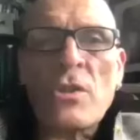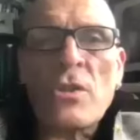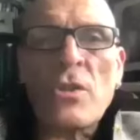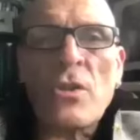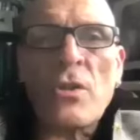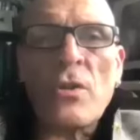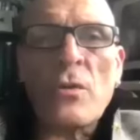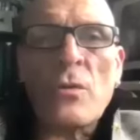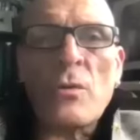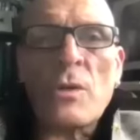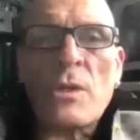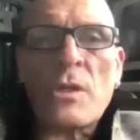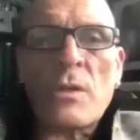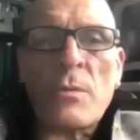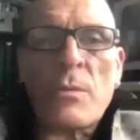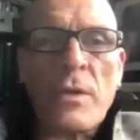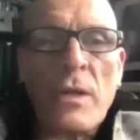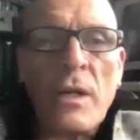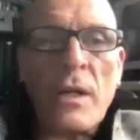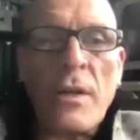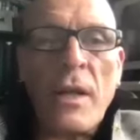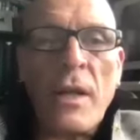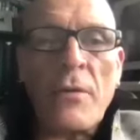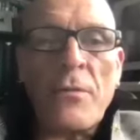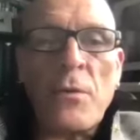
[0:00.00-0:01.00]
use something
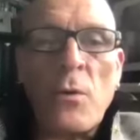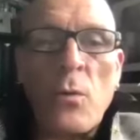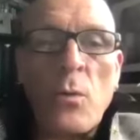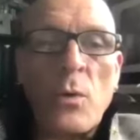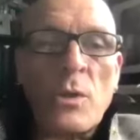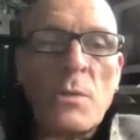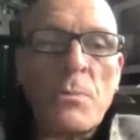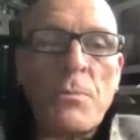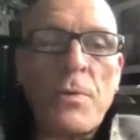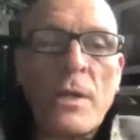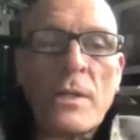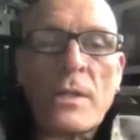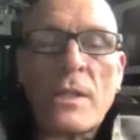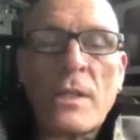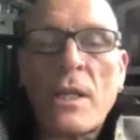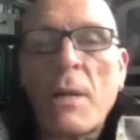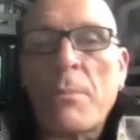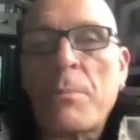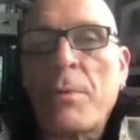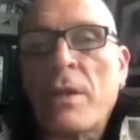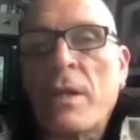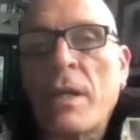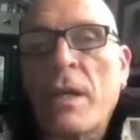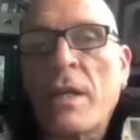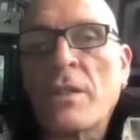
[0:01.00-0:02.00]
like that for? What's a practical
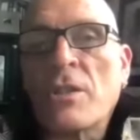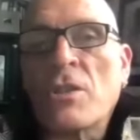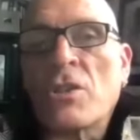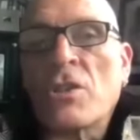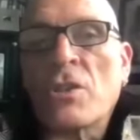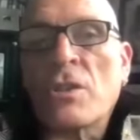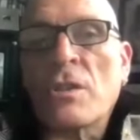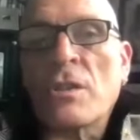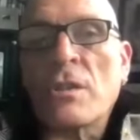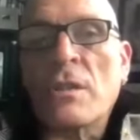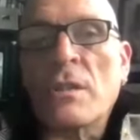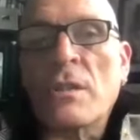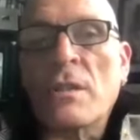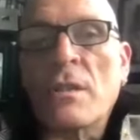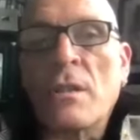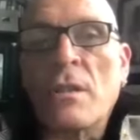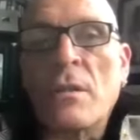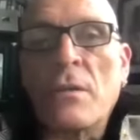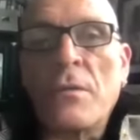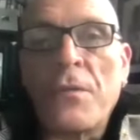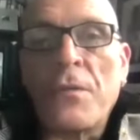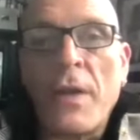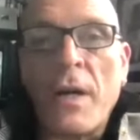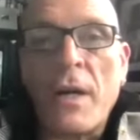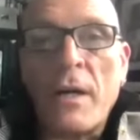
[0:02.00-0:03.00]
application
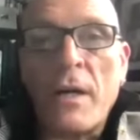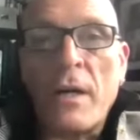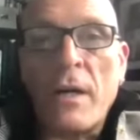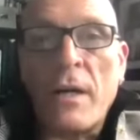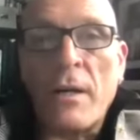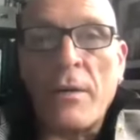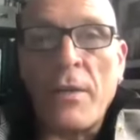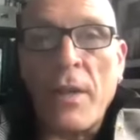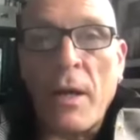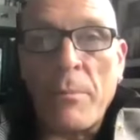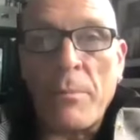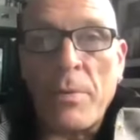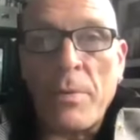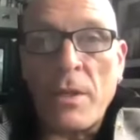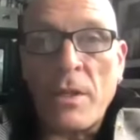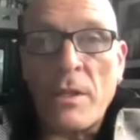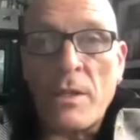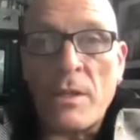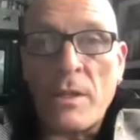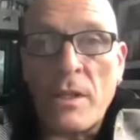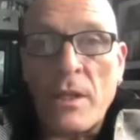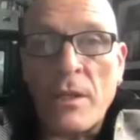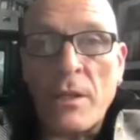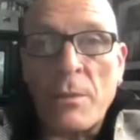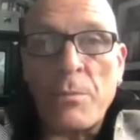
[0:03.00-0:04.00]
of that
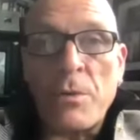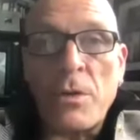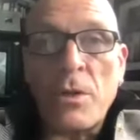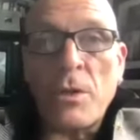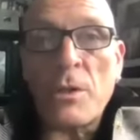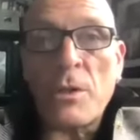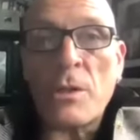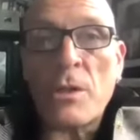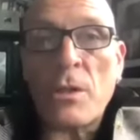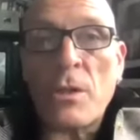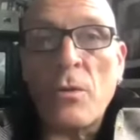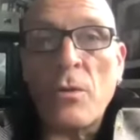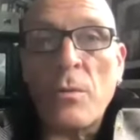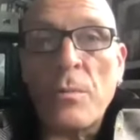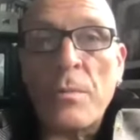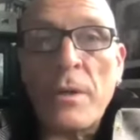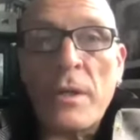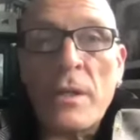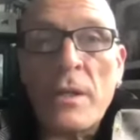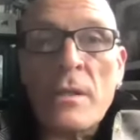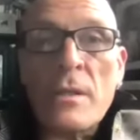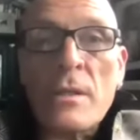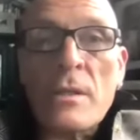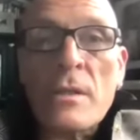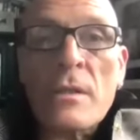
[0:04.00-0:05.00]
piece, the bird skull
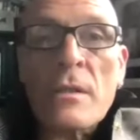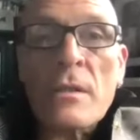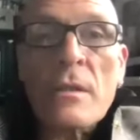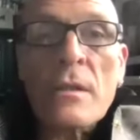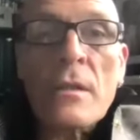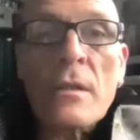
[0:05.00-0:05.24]
piece?